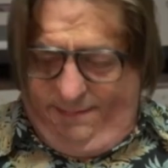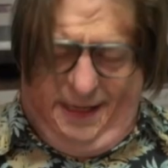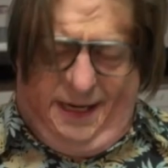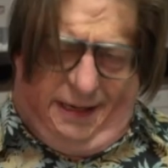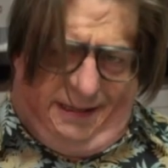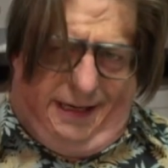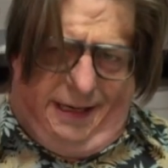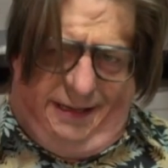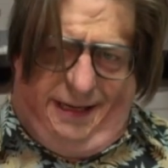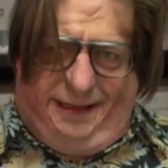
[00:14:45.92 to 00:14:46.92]
yeah, and
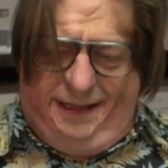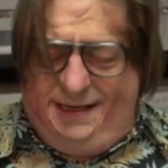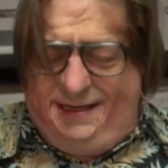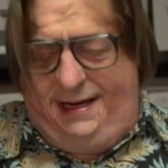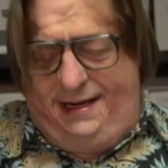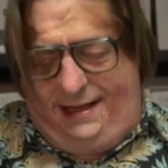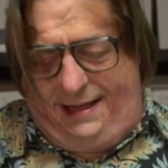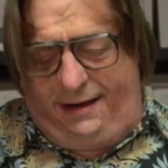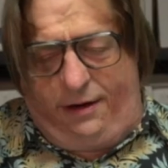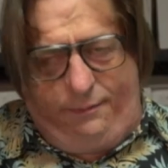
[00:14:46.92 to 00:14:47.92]
I think
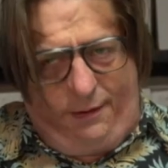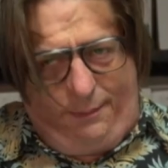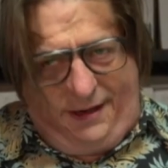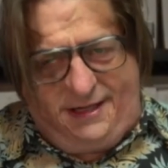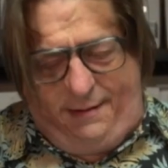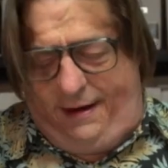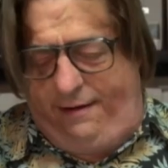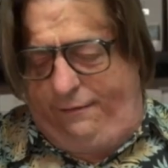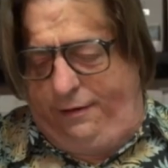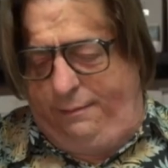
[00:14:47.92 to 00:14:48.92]
you'll be
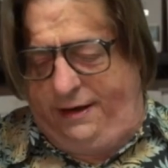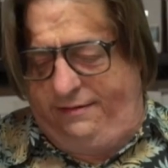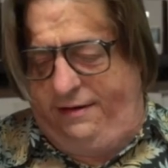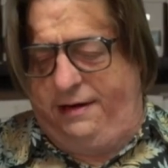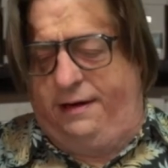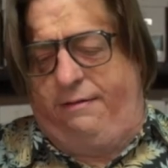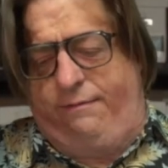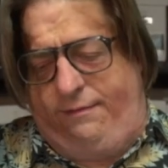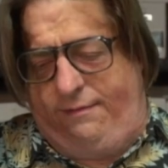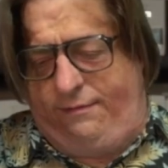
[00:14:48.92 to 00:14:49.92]
intimidated for a bit,
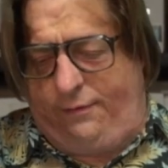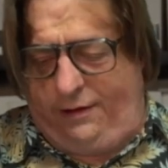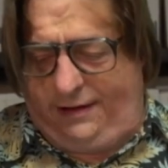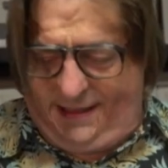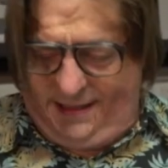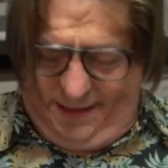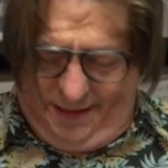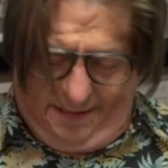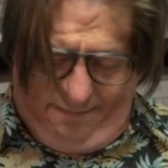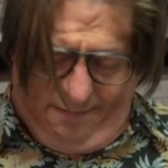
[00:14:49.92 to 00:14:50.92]
for at least
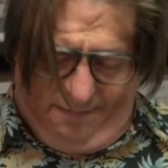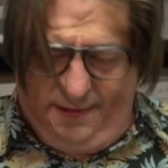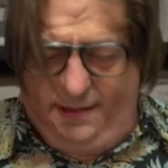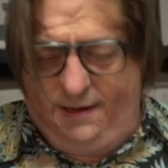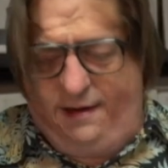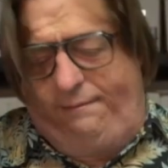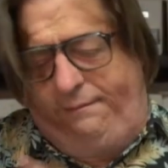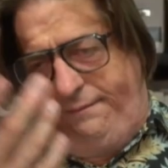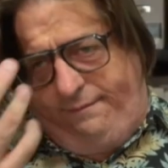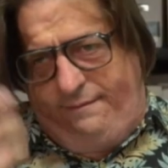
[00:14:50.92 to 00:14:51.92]

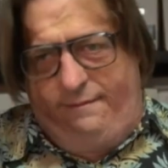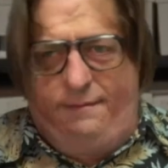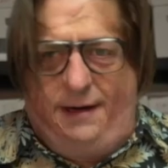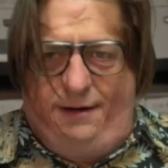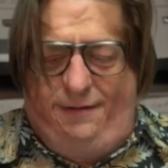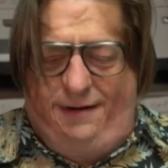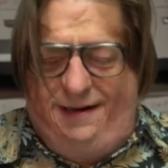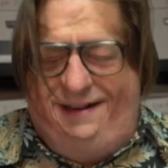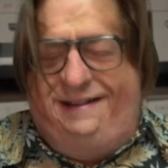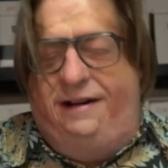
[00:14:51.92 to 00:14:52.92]
all
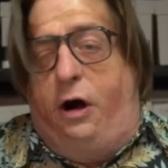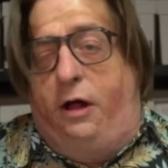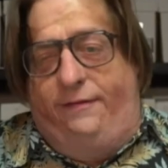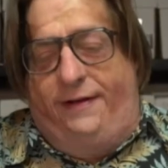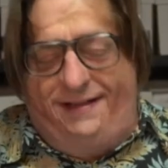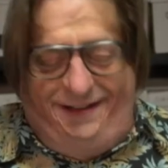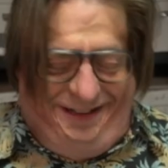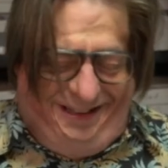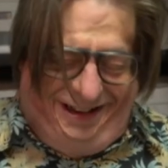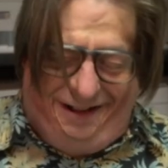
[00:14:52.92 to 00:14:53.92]
of it.
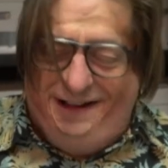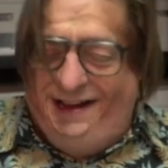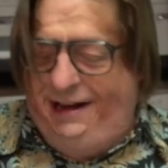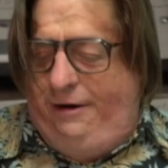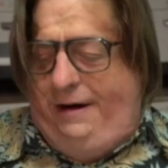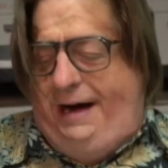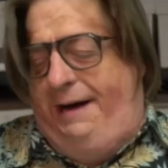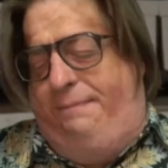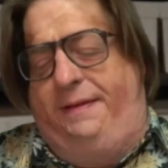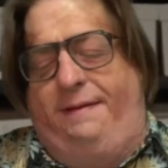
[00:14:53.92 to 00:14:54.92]

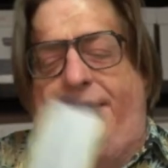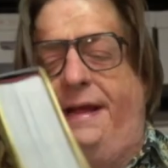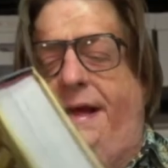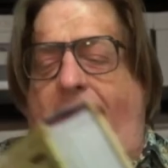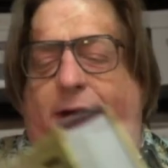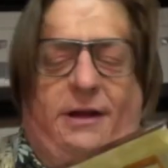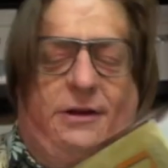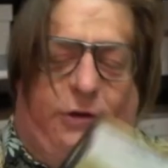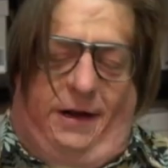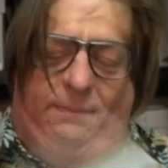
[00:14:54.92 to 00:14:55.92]
I really
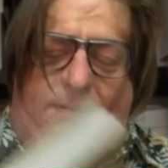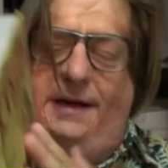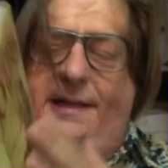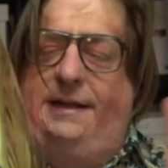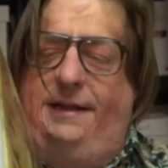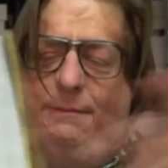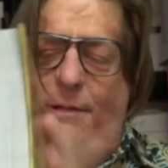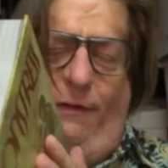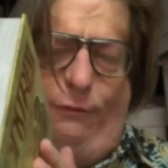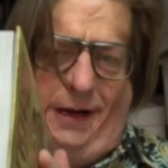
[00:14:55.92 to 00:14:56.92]
enjoyed it. Let me
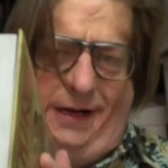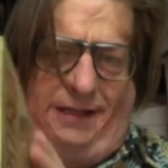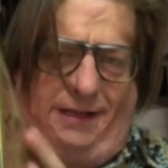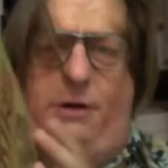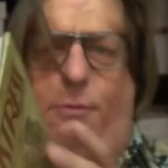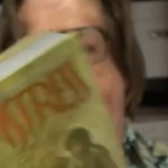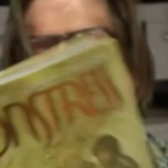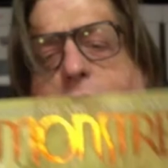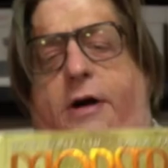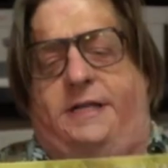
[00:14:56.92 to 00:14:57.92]
know if you've read it. Let me know what
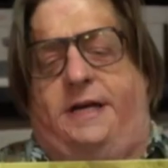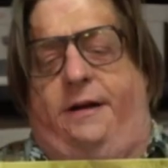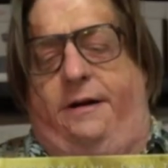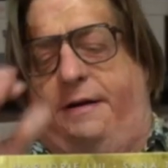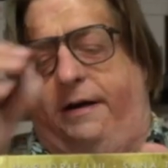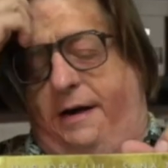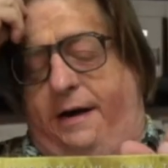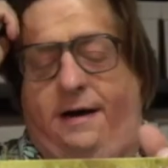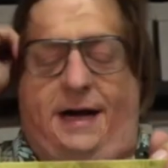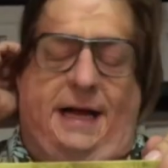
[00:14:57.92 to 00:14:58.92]
your thoughts on it
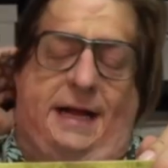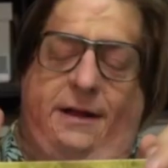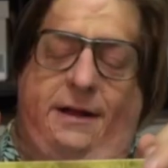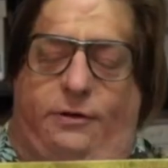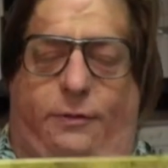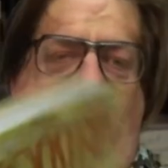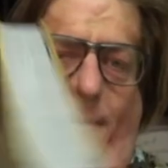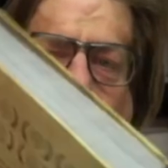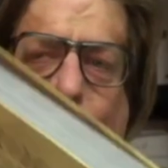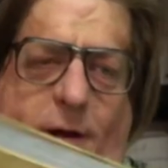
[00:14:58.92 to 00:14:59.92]
are. I know
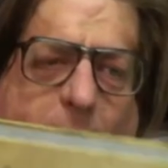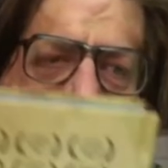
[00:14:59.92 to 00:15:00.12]
it's won a